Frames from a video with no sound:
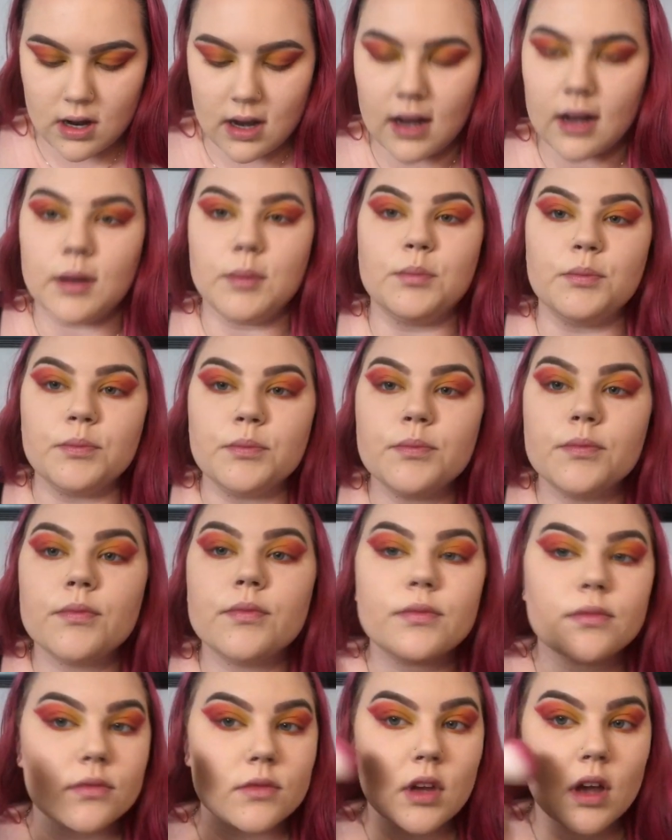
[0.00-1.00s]

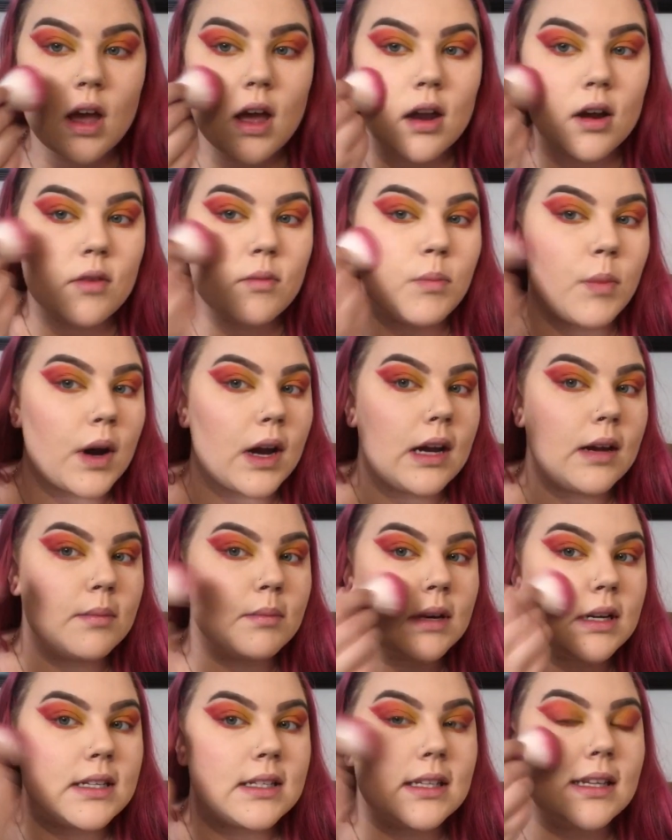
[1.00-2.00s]
to kind of
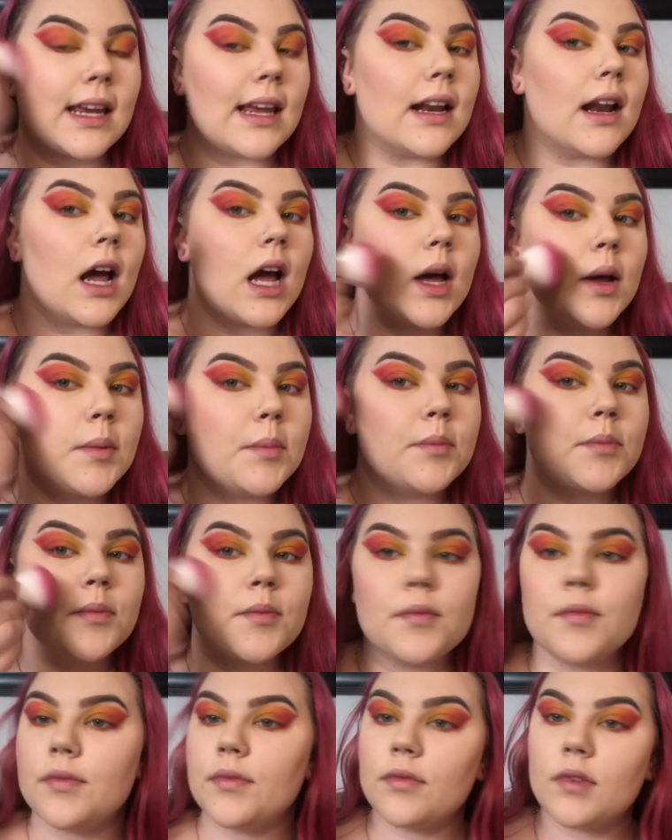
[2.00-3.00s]
brighten my skin up
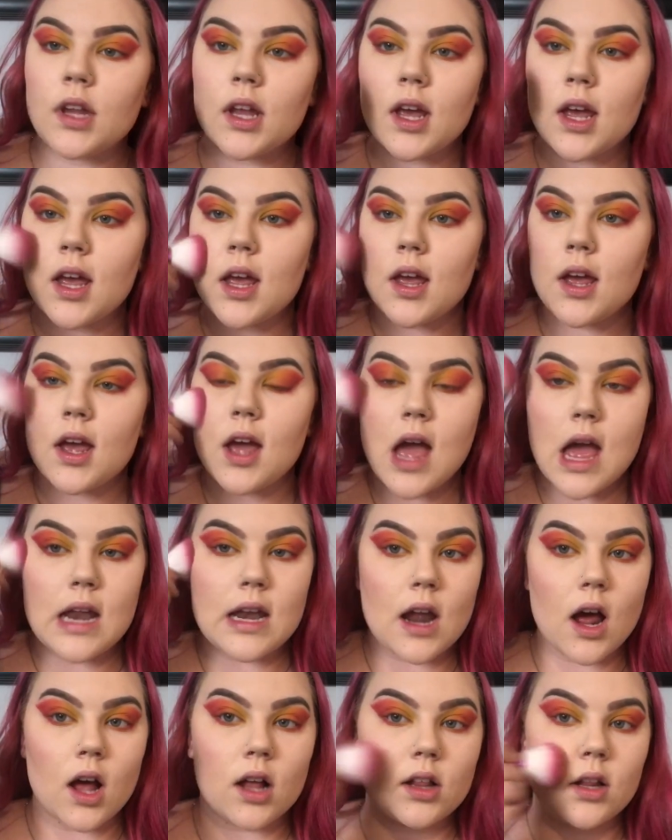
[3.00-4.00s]

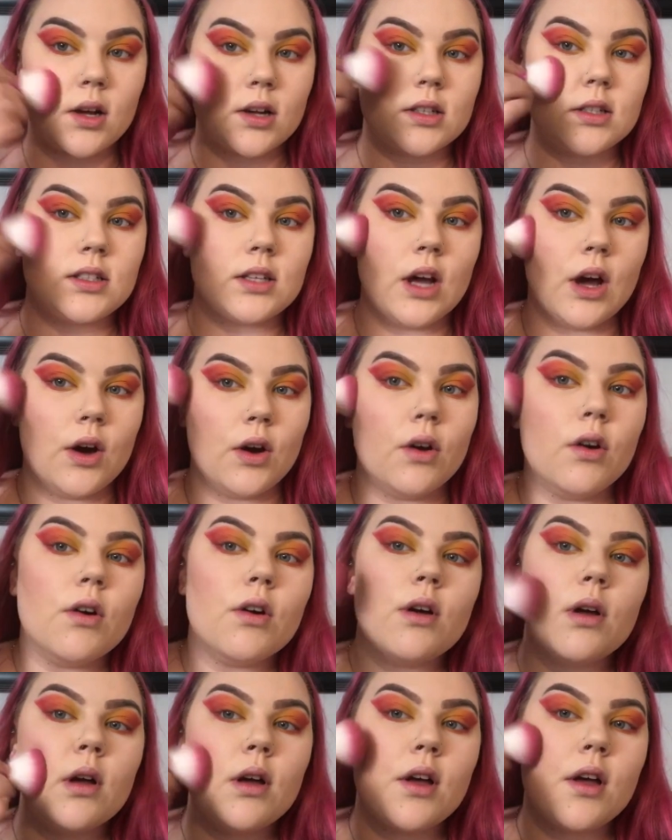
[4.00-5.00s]
and not look so
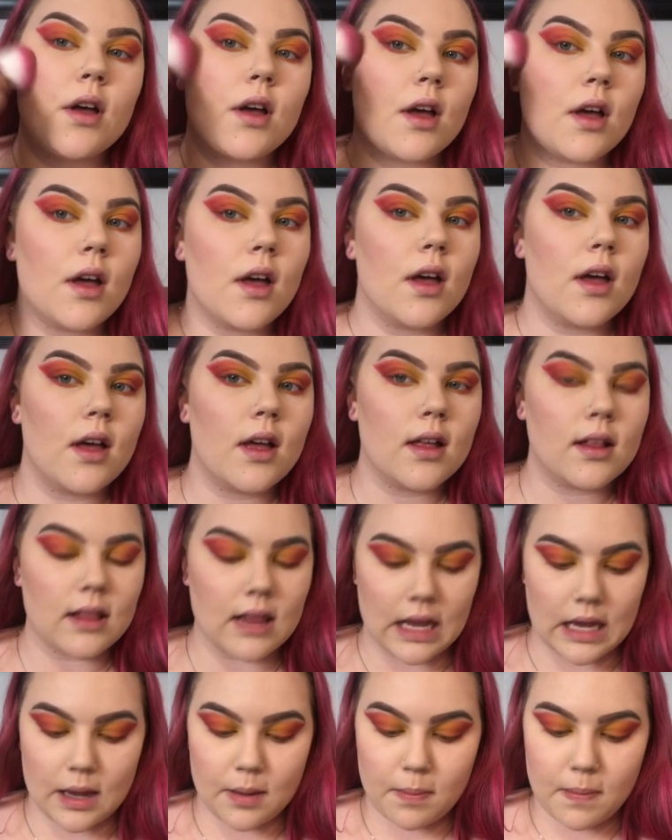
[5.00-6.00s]

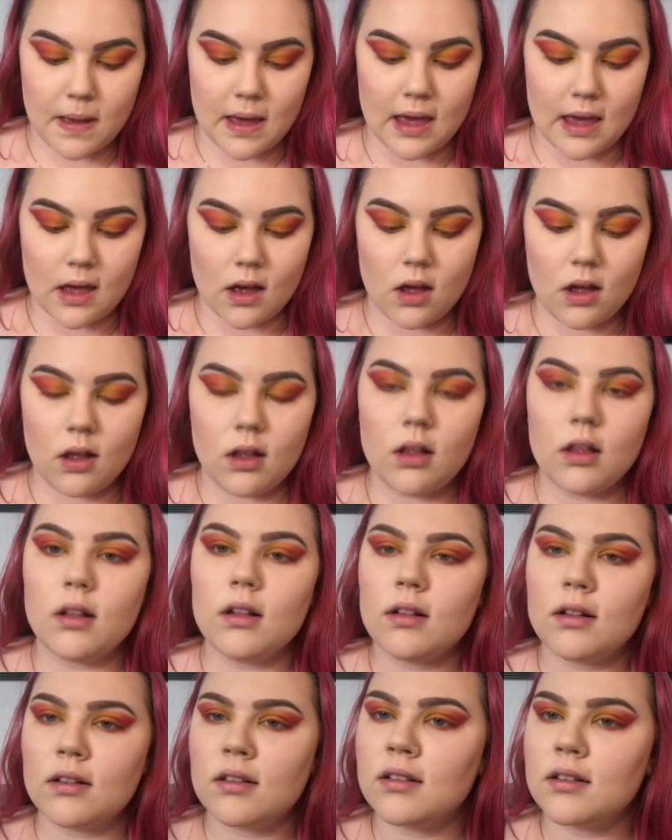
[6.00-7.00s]
like pale,
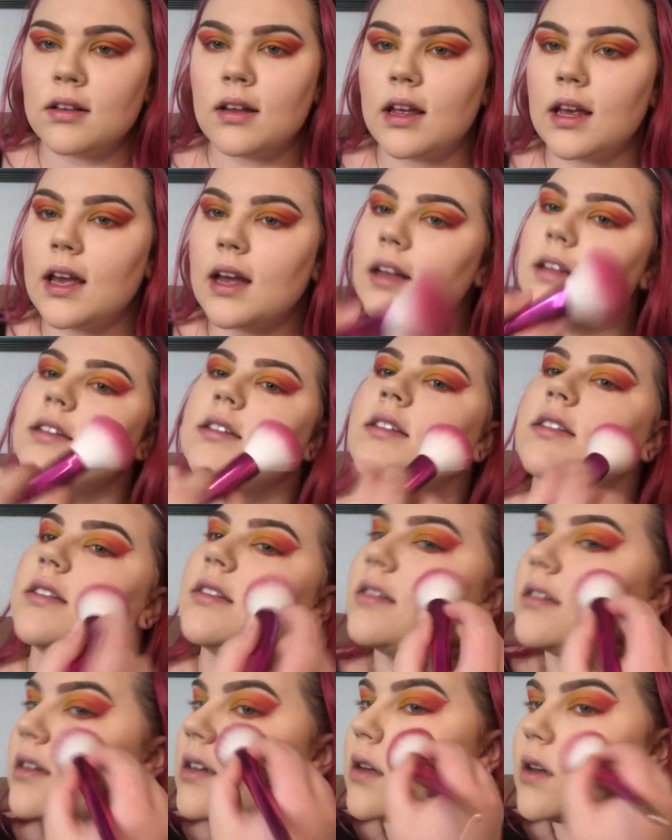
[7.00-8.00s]
I
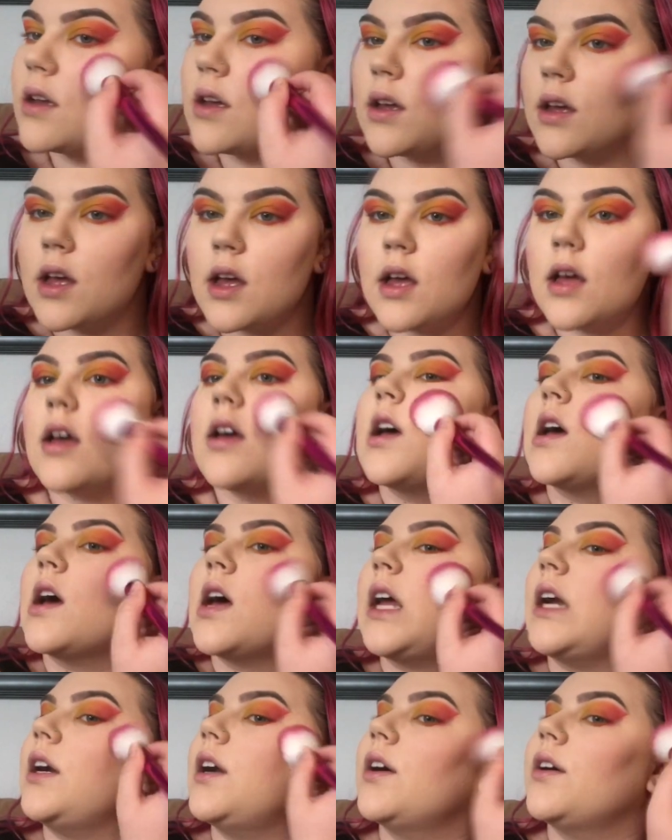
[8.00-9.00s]
guess.
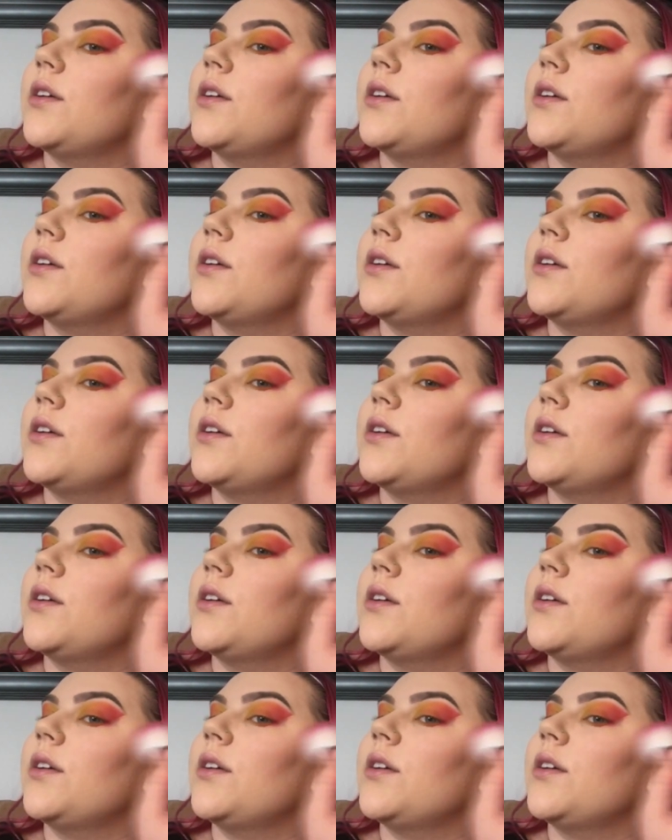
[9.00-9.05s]
I don't